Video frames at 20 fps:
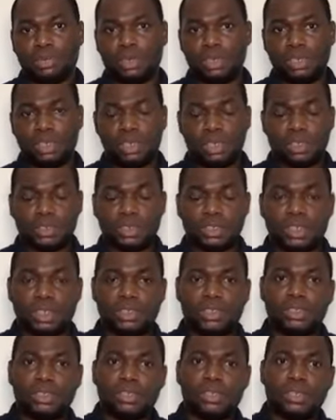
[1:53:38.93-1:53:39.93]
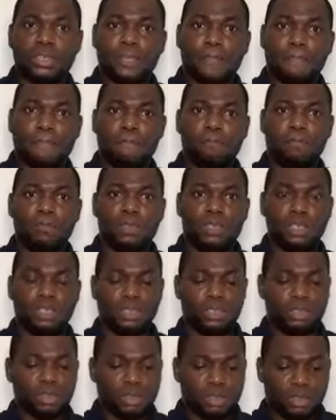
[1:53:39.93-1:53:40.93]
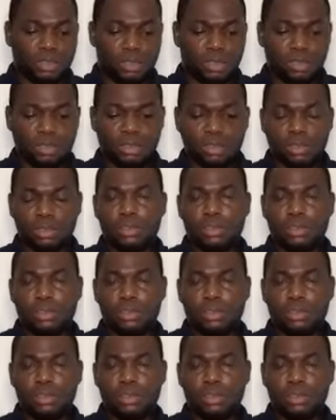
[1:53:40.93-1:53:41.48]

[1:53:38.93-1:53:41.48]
talking nonsense. Idiots.